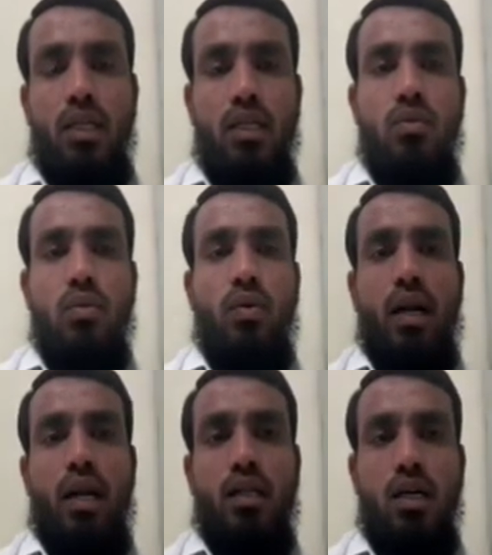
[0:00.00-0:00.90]
That is
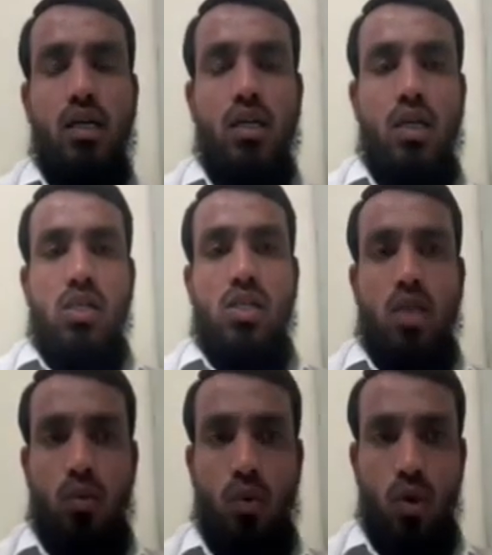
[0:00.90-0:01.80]
providing the
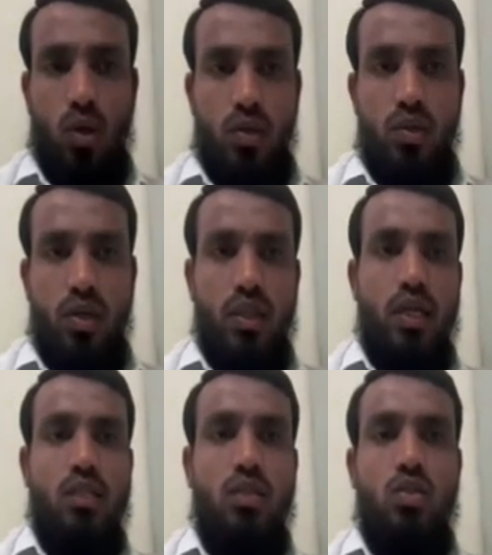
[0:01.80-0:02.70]
support also, and
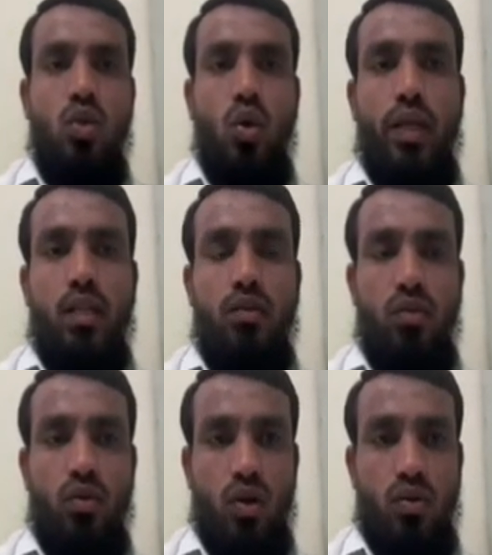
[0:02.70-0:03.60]
that is storing the
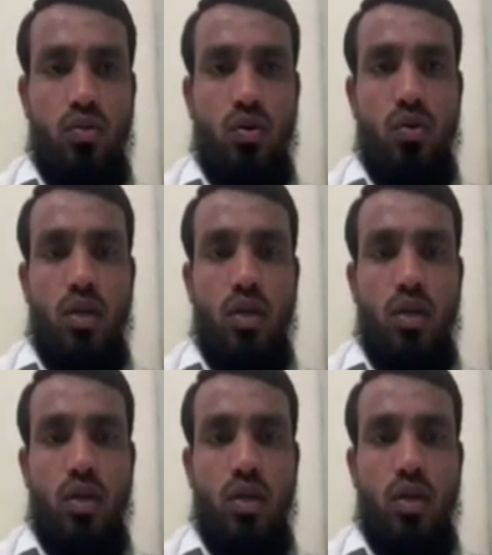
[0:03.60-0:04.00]
food also.